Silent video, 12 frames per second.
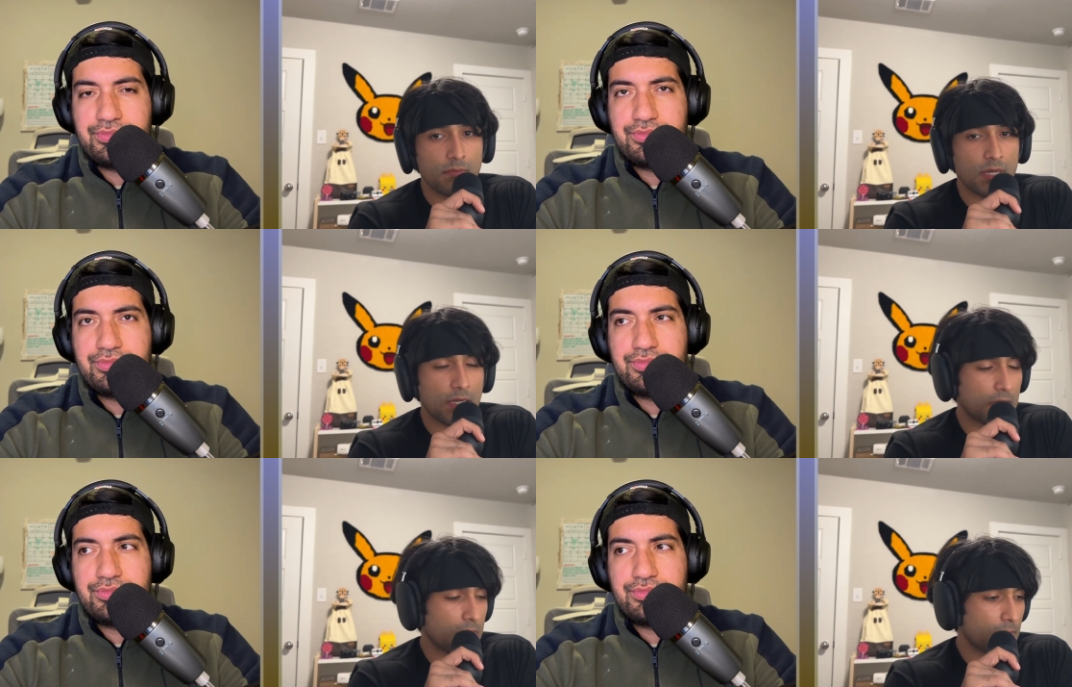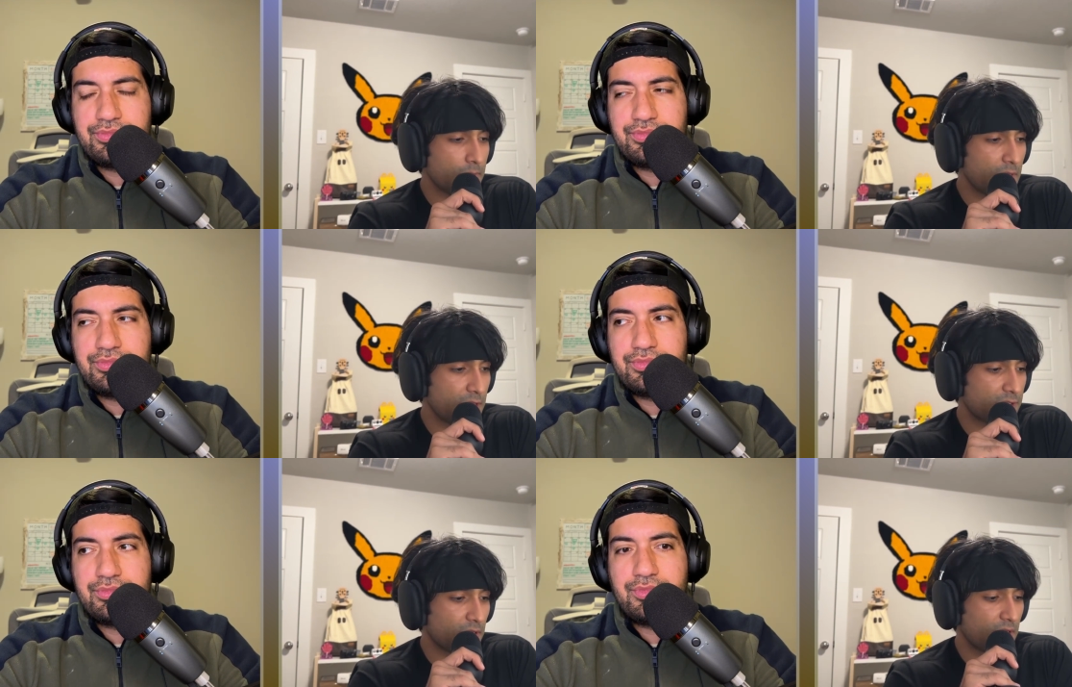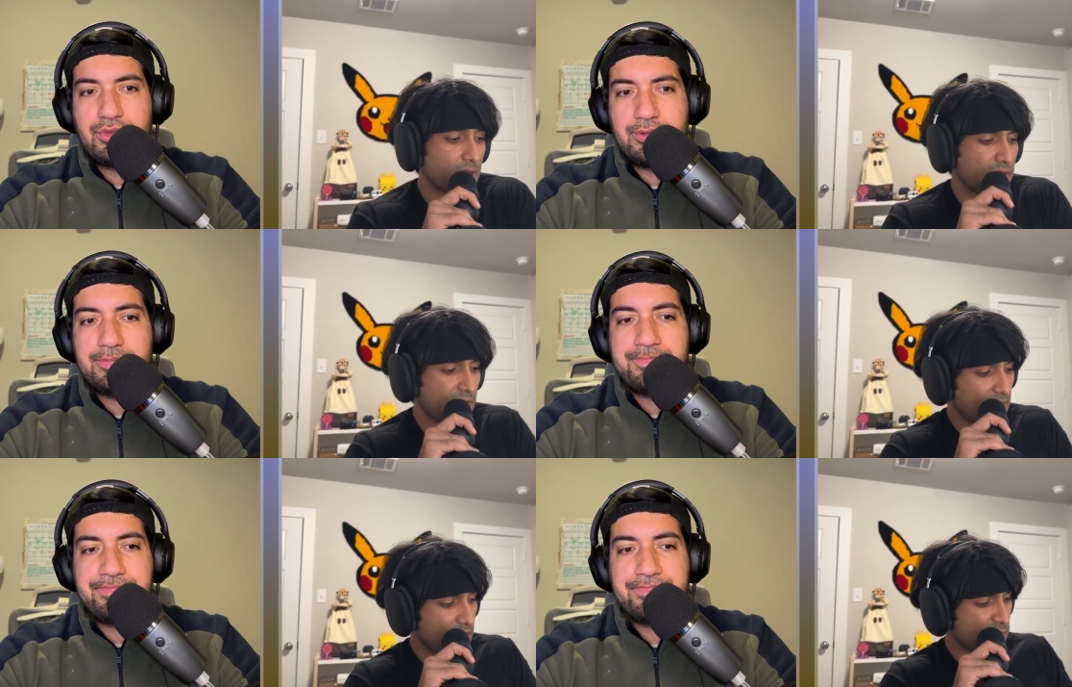Speaker 1: Uh, they started,
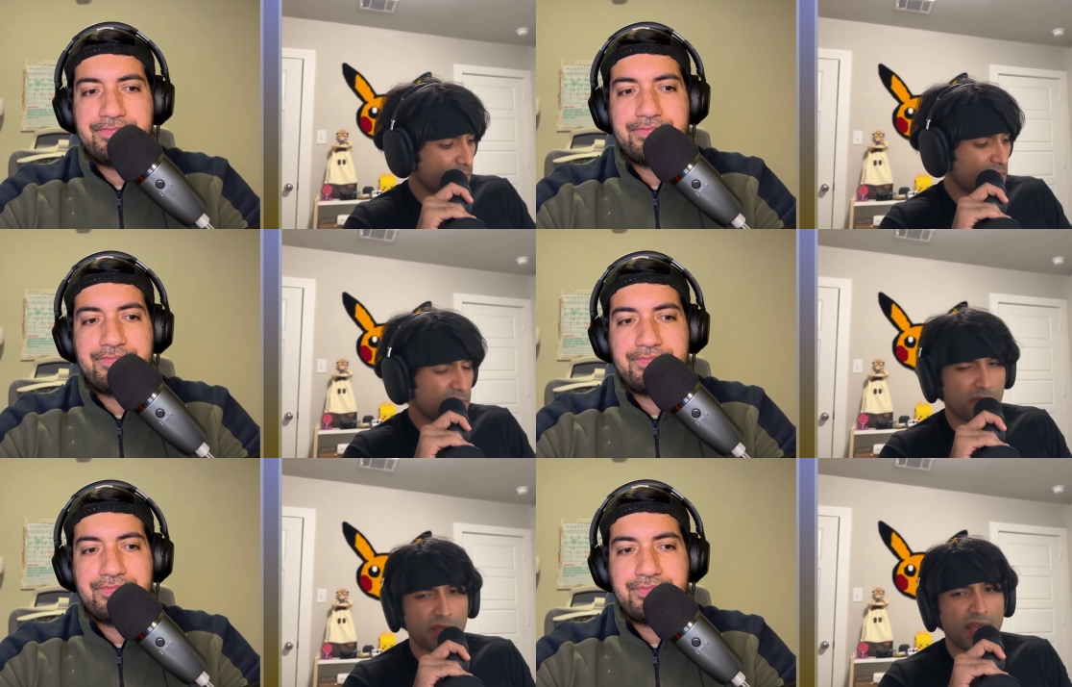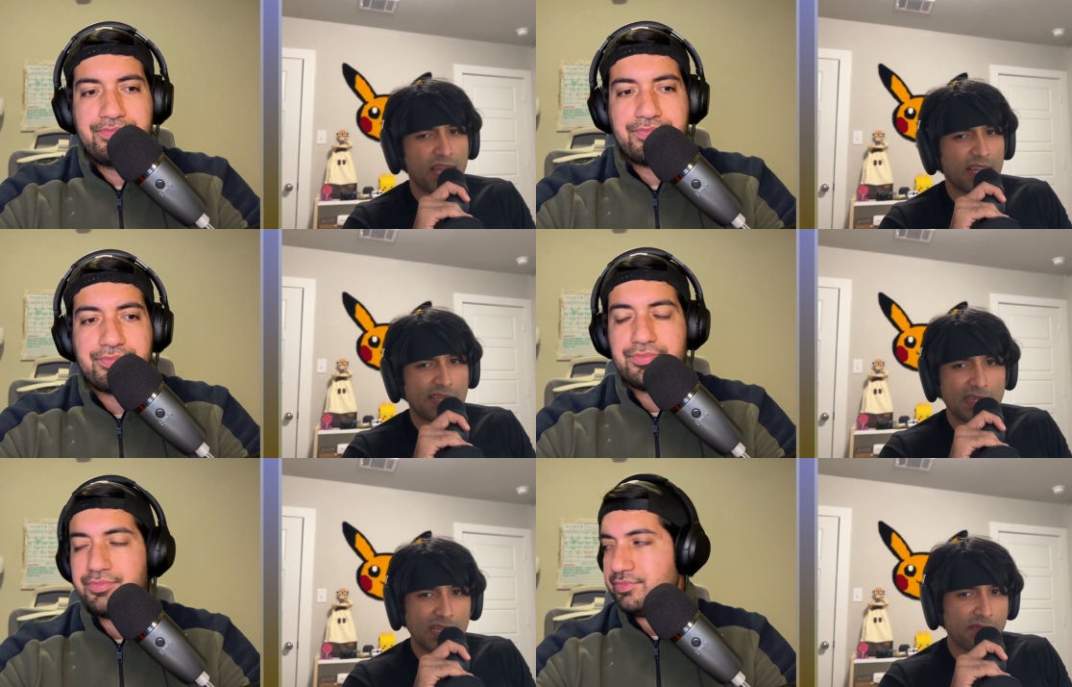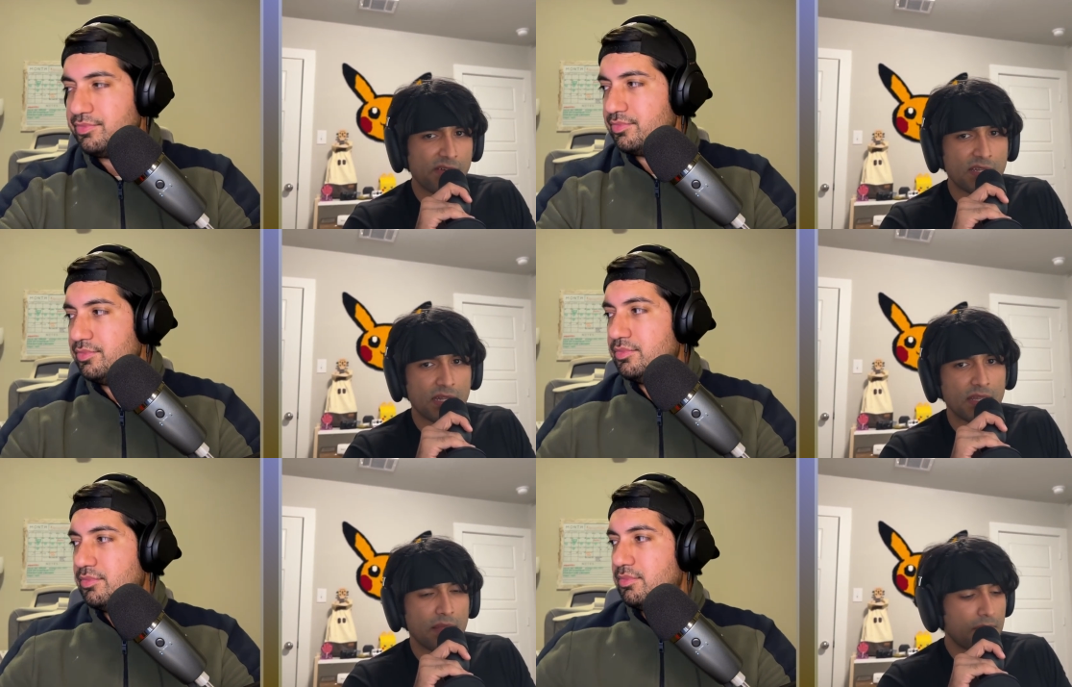I think, in 2020 they had like
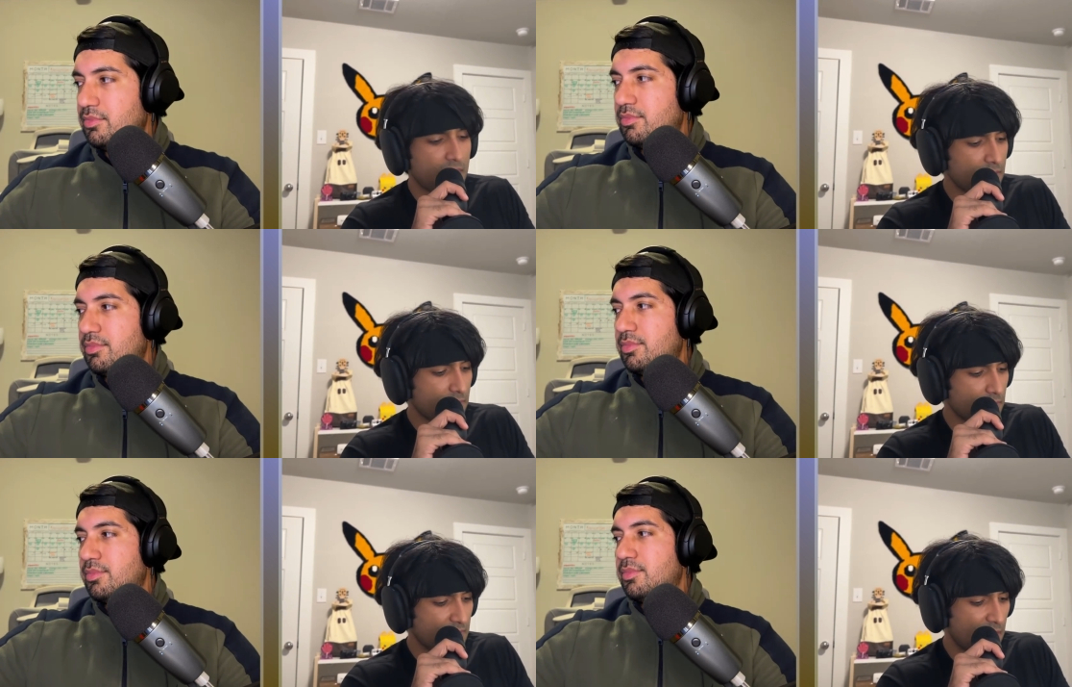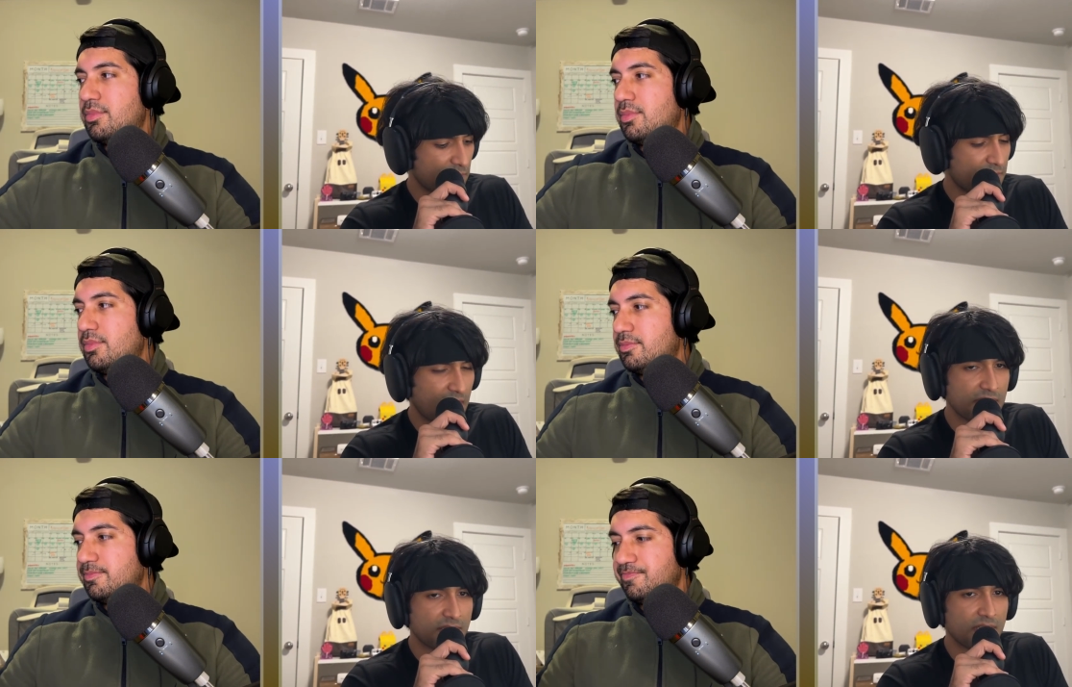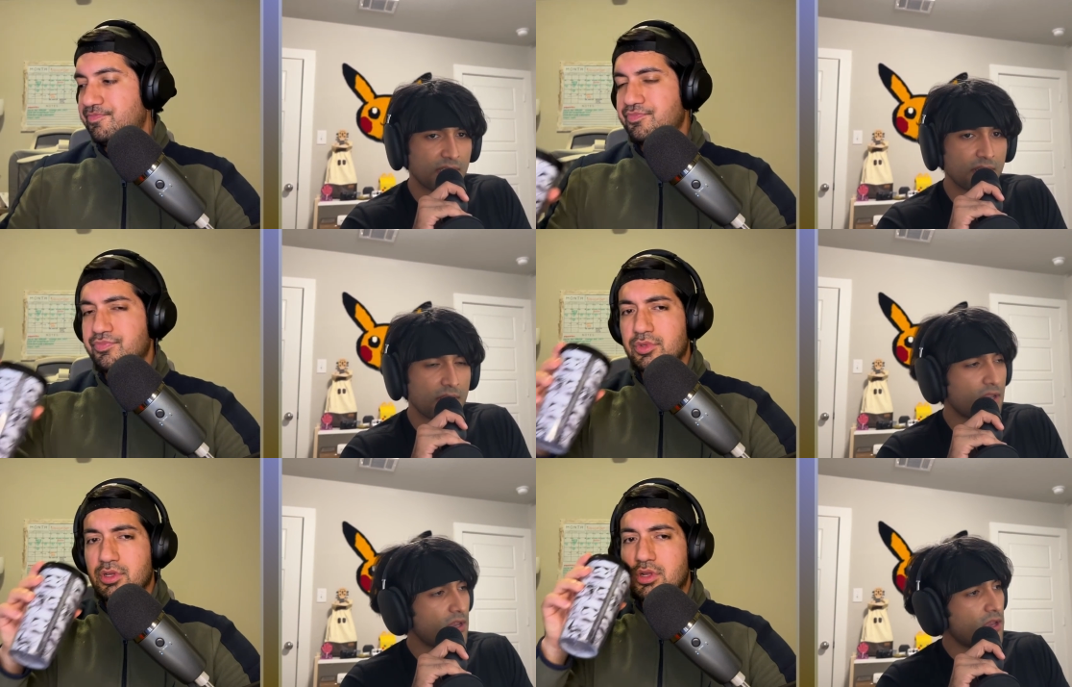11, and they've been downsizing